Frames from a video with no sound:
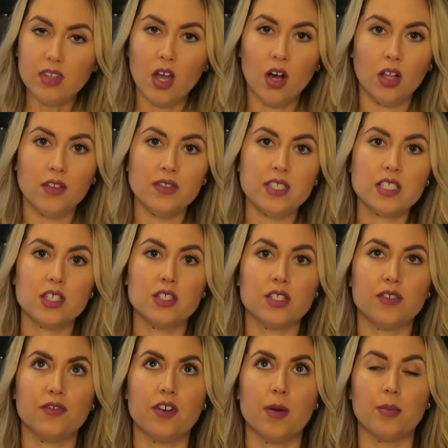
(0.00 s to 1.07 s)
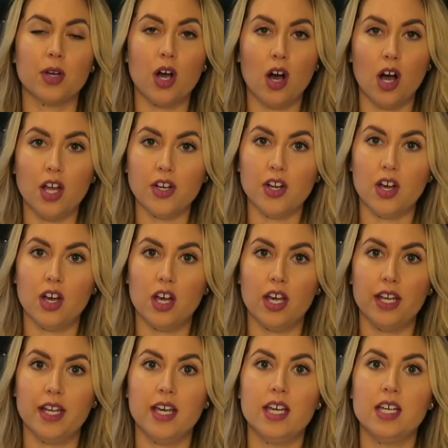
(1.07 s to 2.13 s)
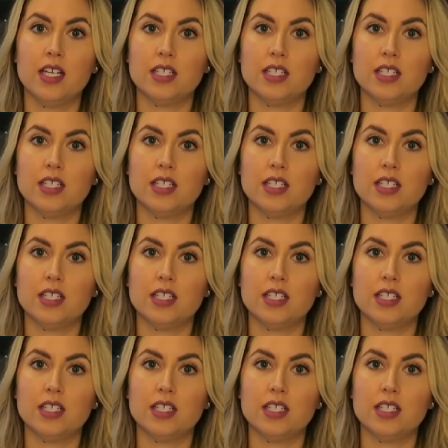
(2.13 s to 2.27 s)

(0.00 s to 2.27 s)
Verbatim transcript: All of these clothes are from Cotton On,